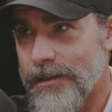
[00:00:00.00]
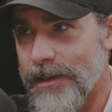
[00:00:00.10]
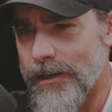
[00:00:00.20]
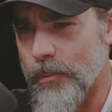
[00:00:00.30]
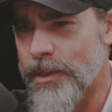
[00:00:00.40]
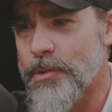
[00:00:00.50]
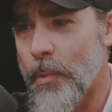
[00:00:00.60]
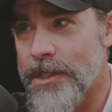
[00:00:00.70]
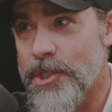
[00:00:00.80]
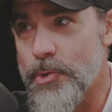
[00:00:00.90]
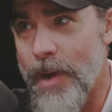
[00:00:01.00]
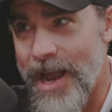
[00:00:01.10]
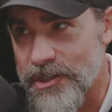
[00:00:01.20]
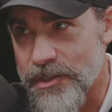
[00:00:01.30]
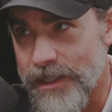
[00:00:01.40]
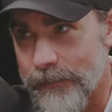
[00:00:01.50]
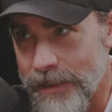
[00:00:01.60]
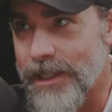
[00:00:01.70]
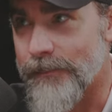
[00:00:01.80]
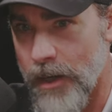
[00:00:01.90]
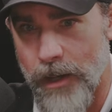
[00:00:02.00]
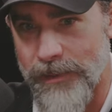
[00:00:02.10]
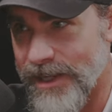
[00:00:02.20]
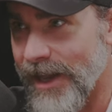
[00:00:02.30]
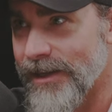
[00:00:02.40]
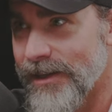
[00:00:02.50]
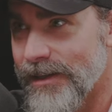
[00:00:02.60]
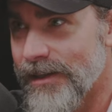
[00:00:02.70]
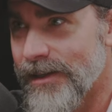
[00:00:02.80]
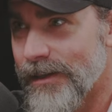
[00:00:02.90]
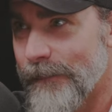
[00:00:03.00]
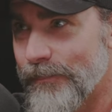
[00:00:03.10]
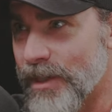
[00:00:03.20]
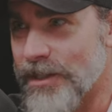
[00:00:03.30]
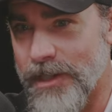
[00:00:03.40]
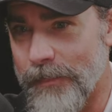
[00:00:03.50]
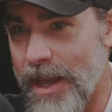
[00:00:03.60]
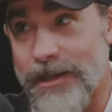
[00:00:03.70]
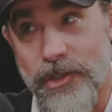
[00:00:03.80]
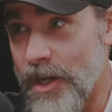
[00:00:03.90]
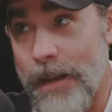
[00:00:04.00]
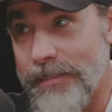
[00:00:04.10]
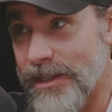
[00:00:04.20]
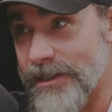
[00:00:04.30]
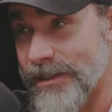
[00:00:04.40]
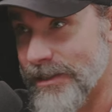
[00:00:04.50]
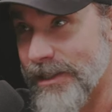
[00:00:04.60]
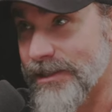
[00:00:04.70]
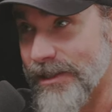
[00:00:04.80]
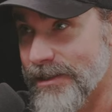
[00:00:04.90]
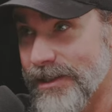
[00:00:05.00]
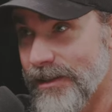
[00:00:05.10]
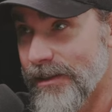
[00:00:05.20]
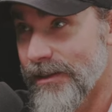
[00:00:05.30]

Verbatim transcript: Like, which one do you actually mean, mom and dad? Yeah. Because I'm not you're not being consistent.